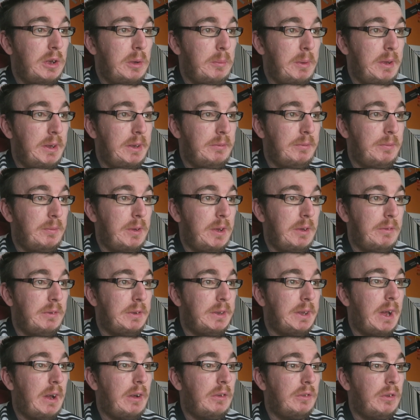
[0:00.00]
a bit
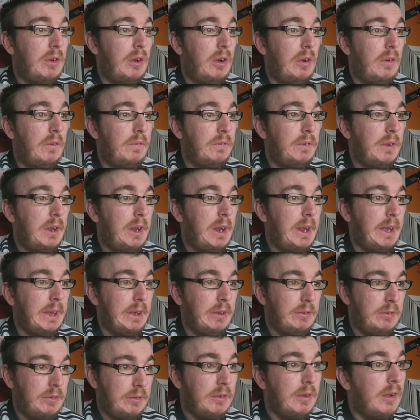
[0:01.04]
further down on the
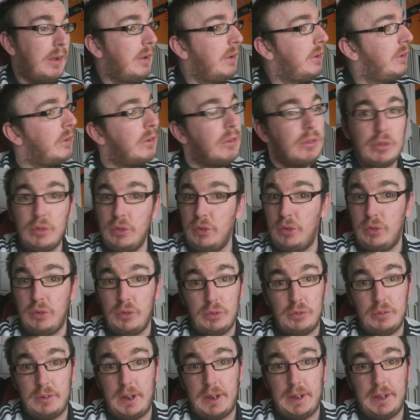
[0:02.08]
list. Don't
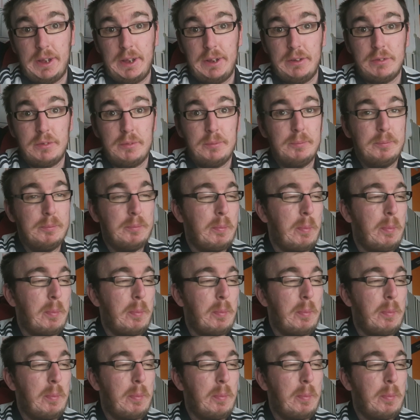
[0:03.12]
look like it.